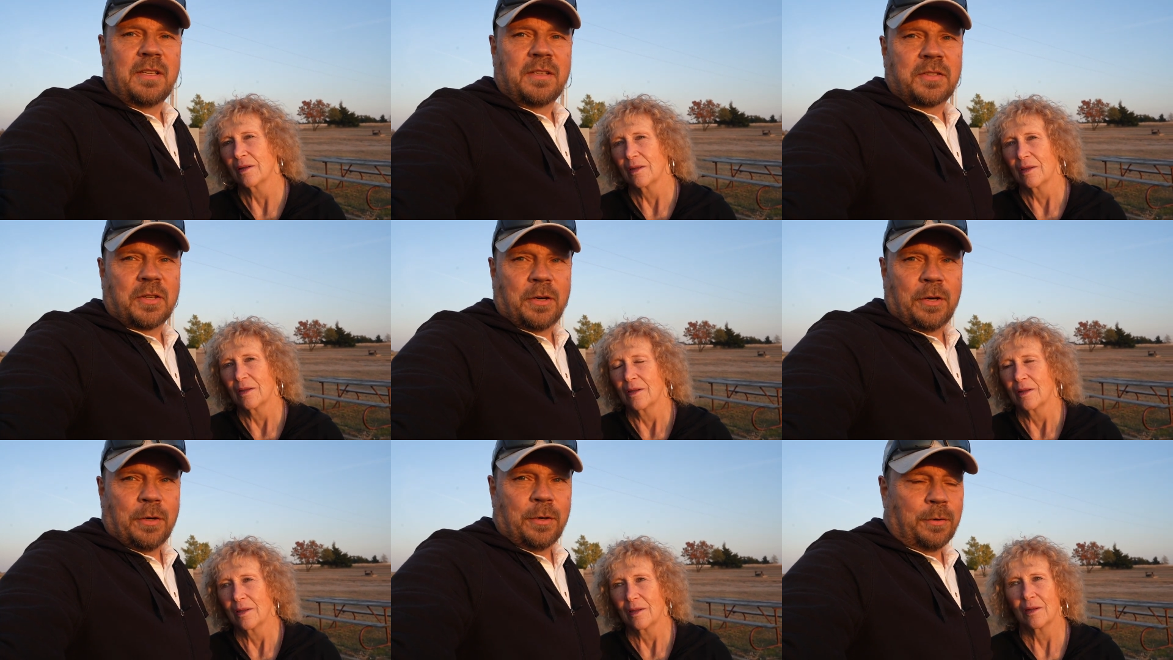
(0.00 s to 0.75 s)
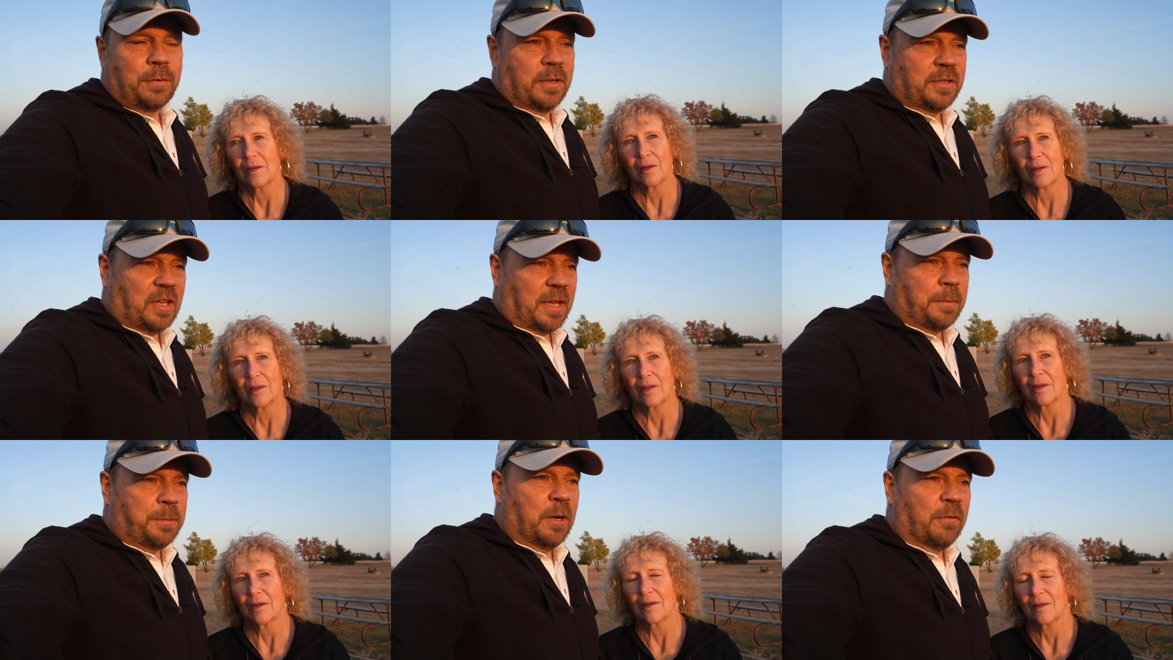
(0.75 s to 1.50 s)
Speaker 1: so it's
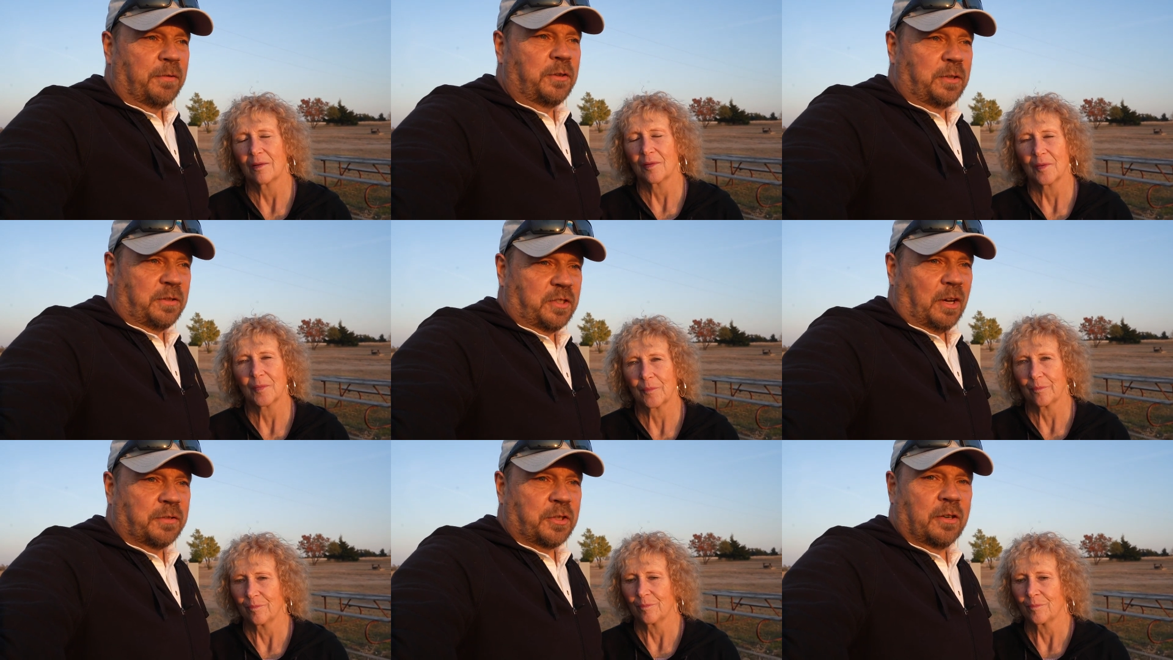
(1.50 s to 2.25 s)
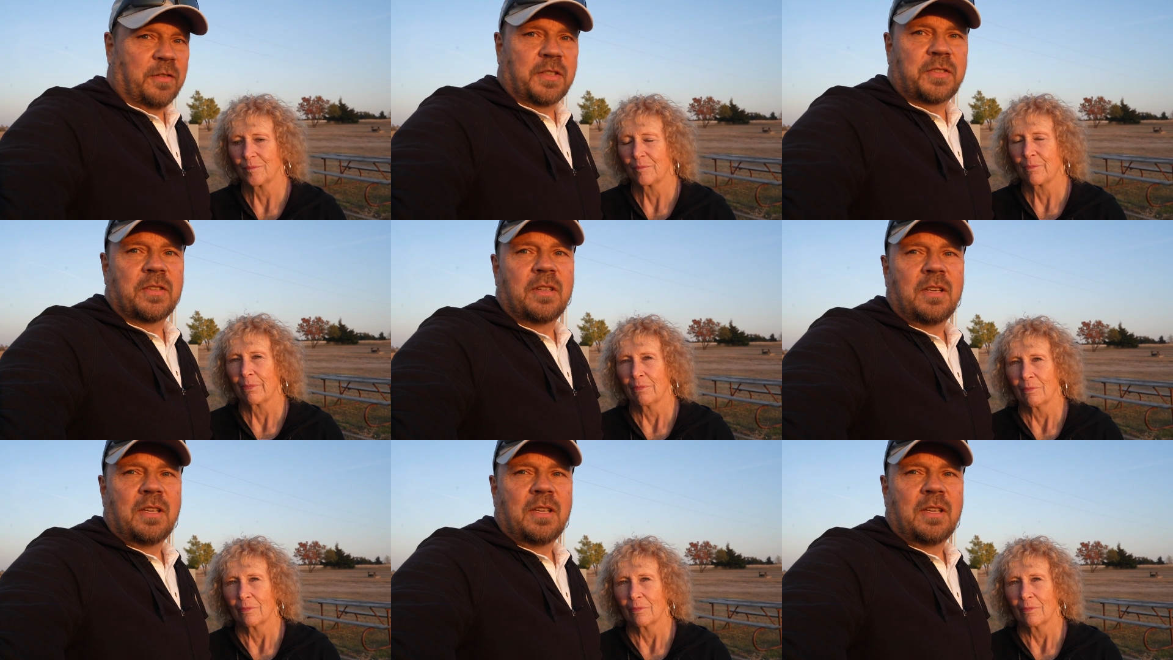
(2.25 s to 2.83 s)
like, you know, self-service.